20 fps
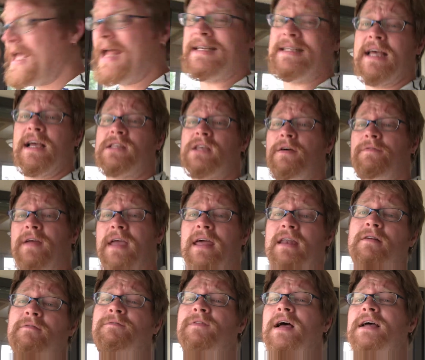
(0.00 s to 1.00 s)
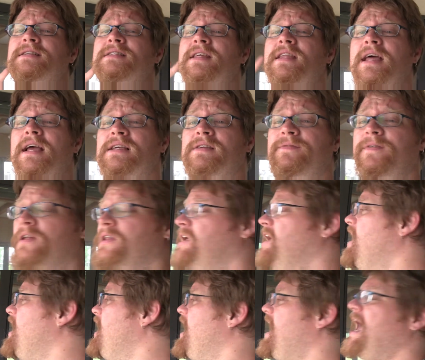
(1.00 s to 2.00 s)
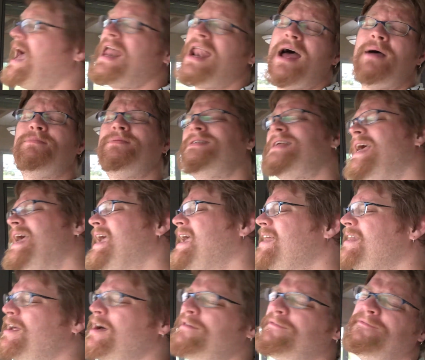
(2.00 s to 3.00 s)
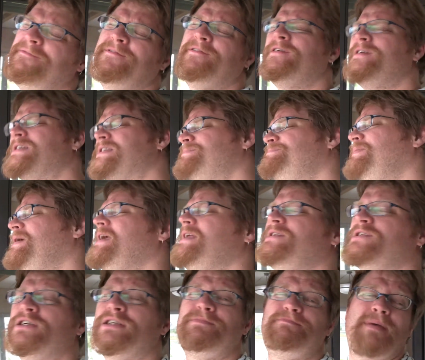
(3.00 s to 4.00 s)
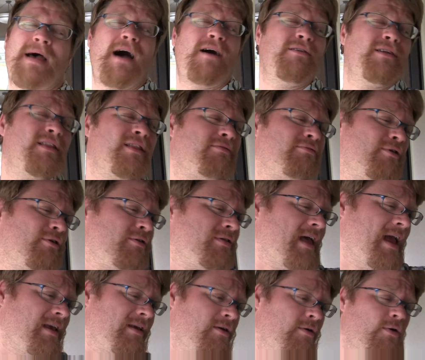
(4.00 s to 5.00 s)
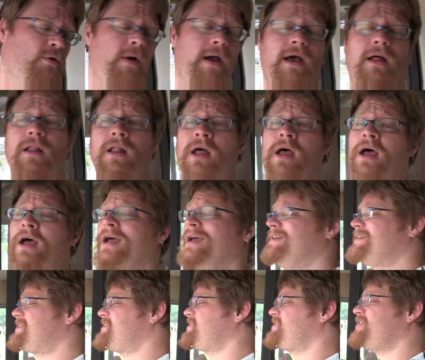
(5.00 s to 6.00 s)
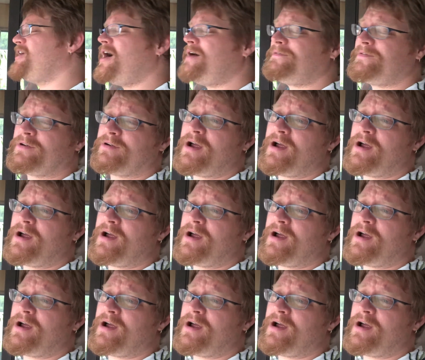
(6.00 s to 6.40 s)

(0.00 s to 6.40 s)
it takes off again and flies to the next field. And I'm taking off full speed, just pounding through, thank you quail. Soft